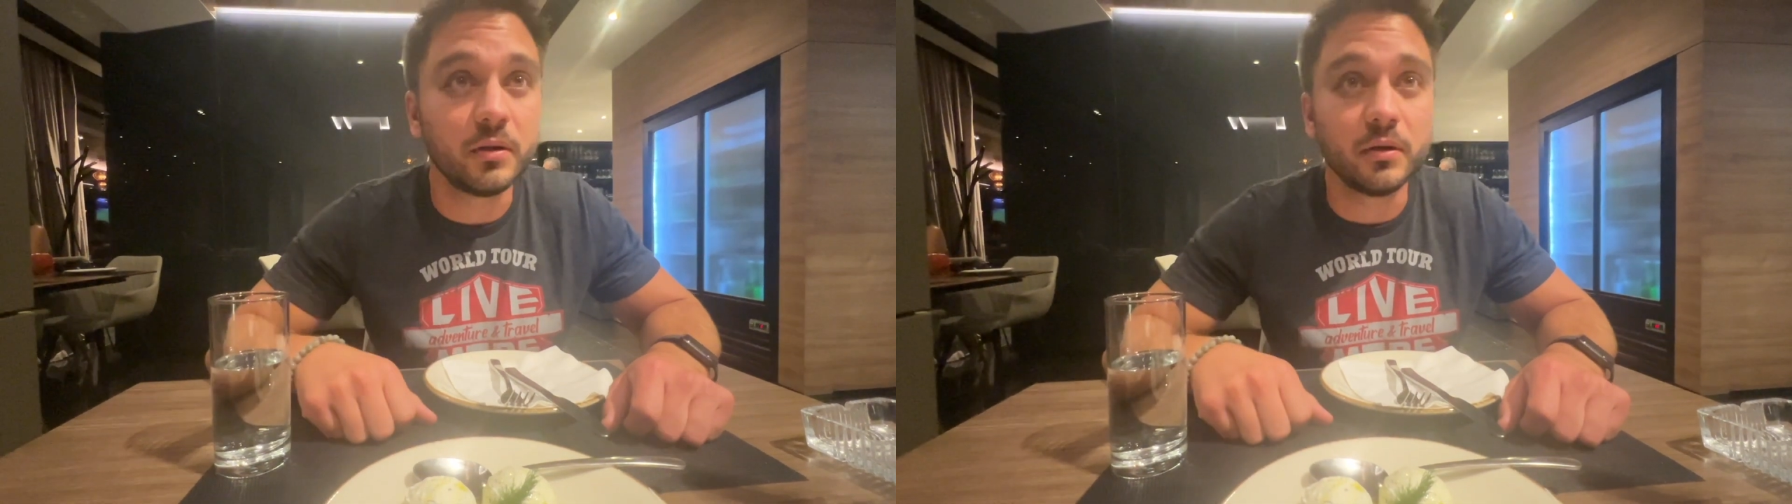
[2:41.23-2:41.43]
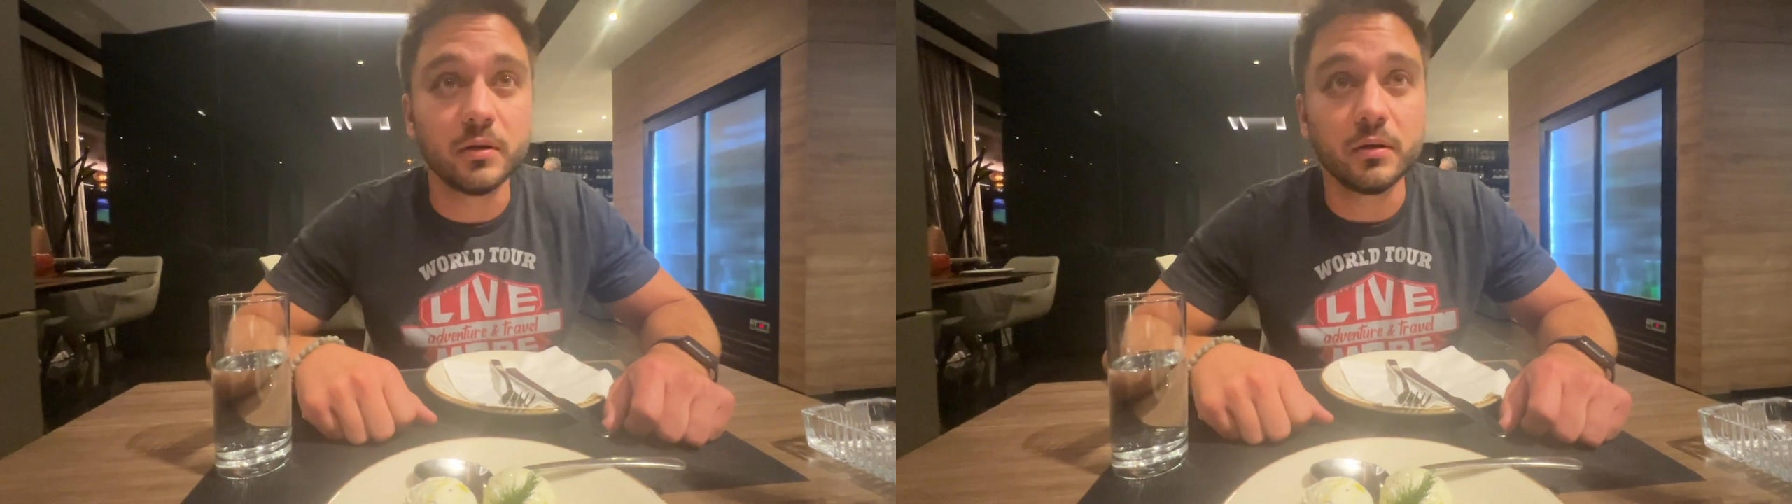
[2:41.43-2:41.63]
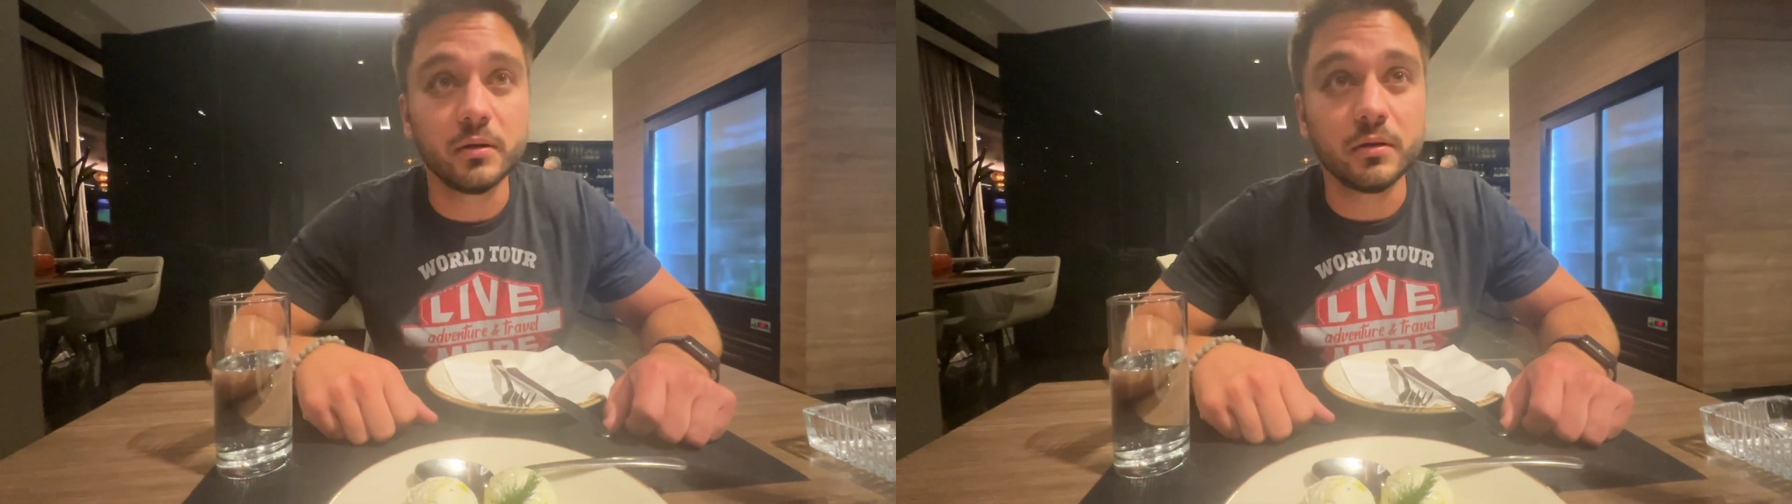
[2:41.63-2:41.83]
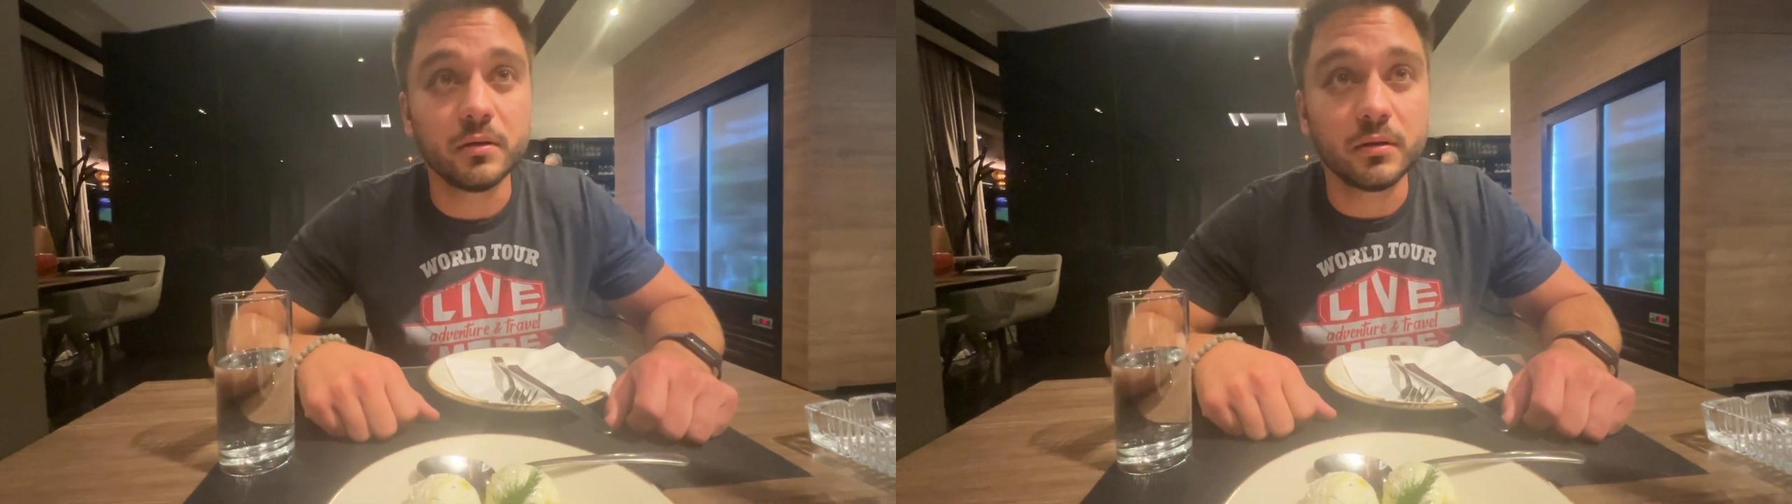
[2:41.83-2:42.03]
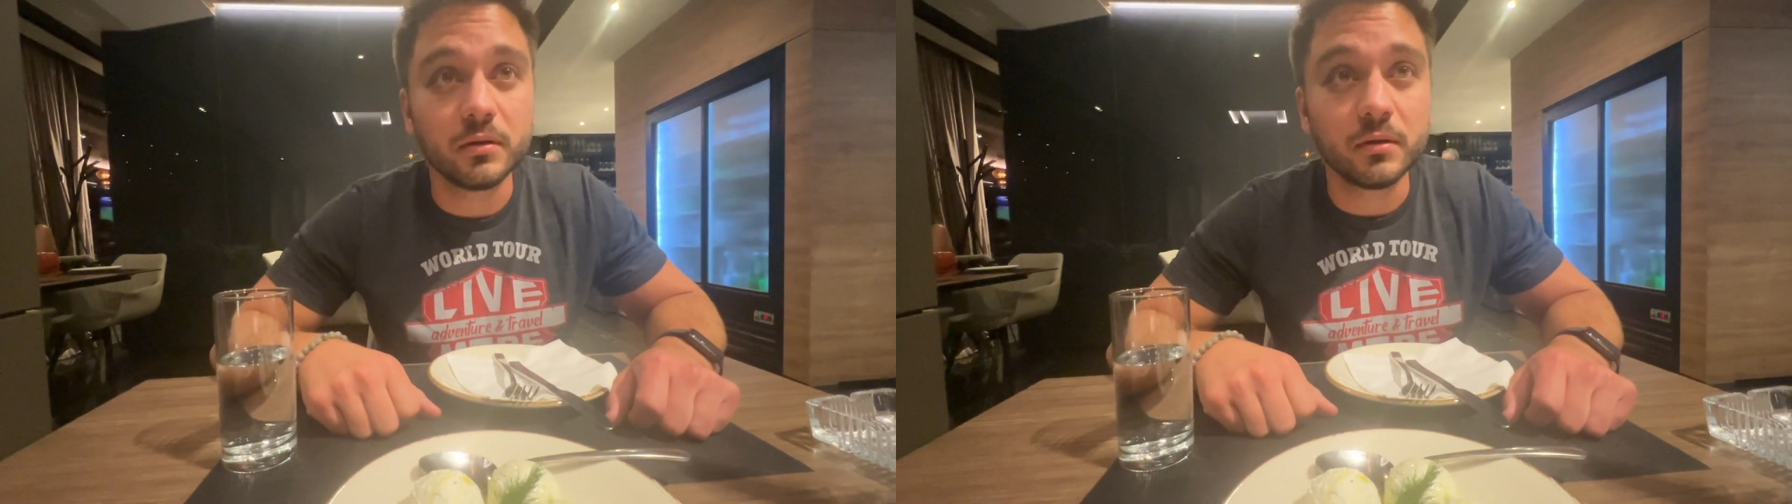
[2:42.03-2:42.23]
Looks like you have eye
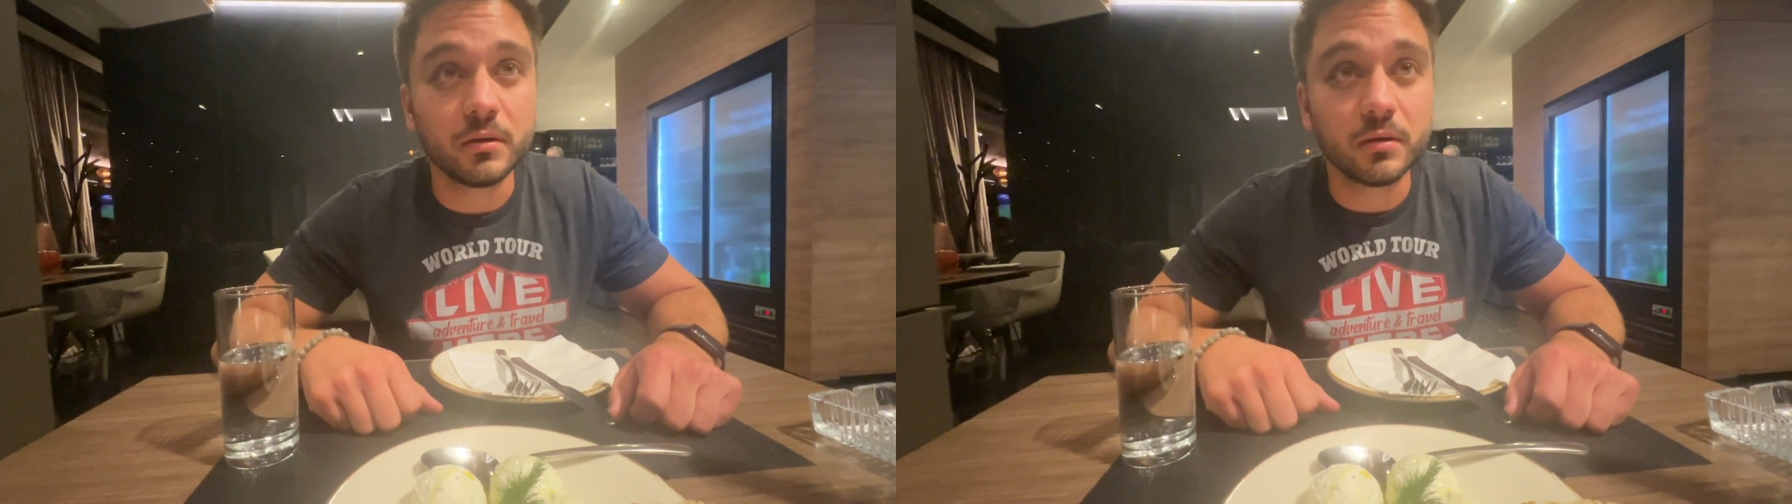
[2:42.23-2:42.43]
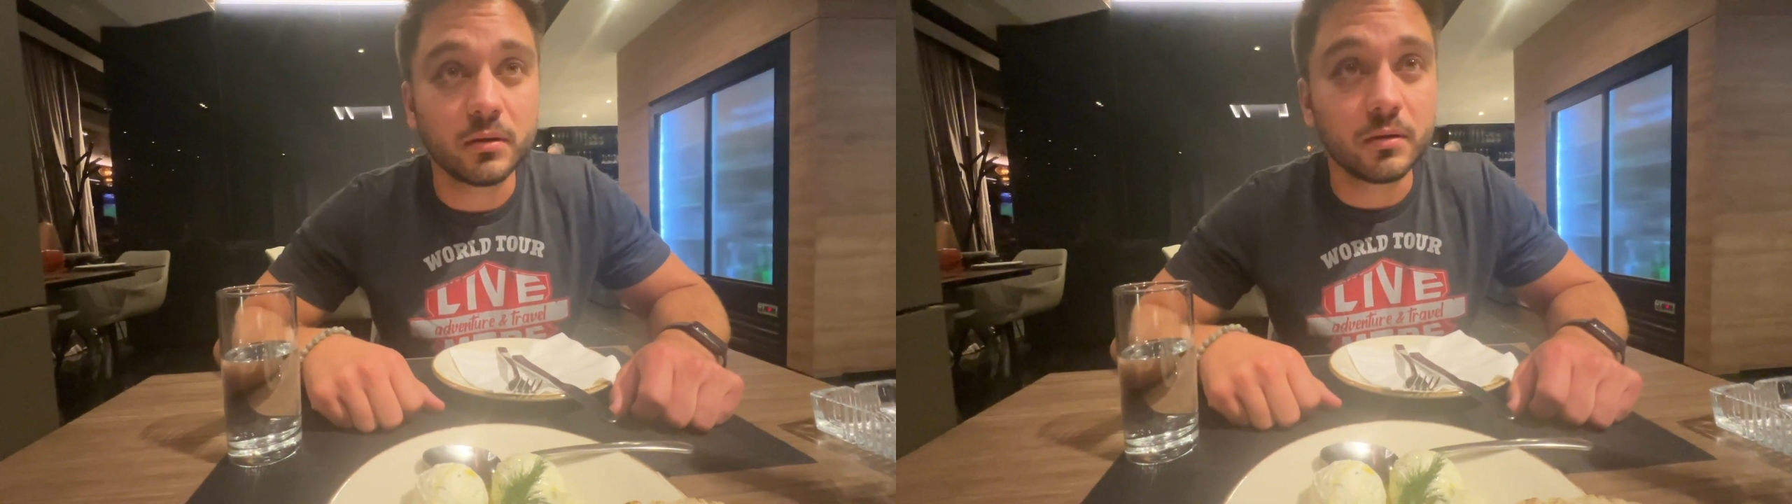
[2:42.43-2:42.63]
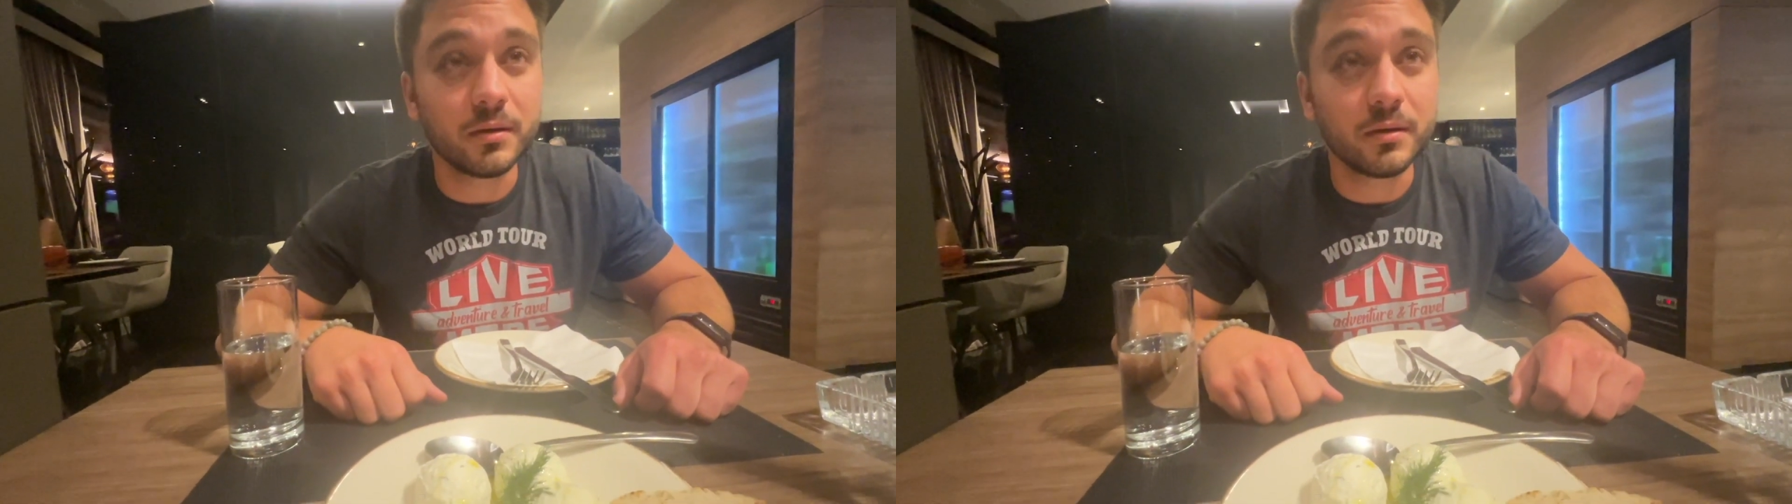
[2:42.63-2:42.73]
makeup on.